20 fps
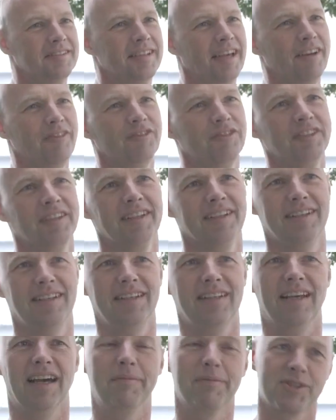
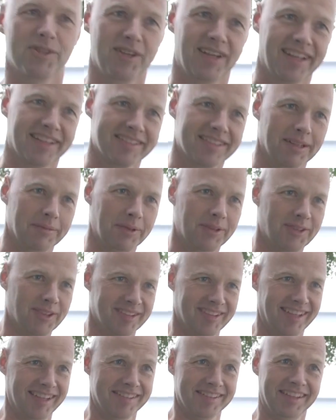Definitely Amazon Alexa
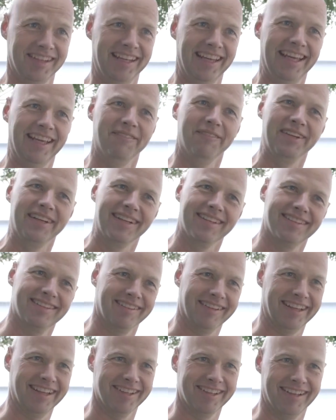because it has a name and it
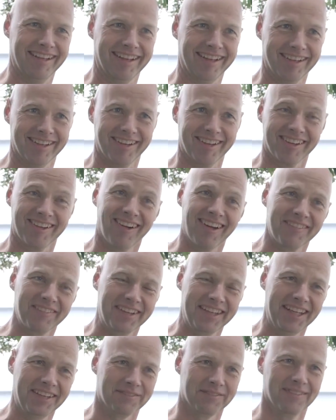can, can, can call it
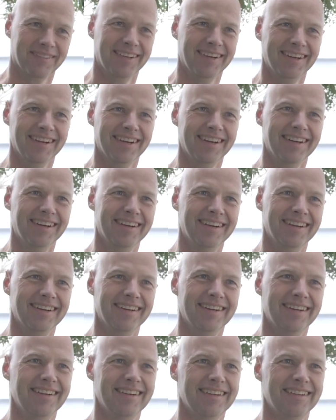by name. Mm-hmm.
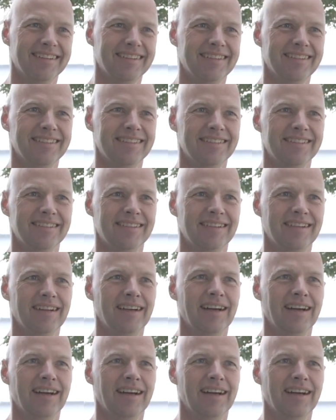Chrome or Safari?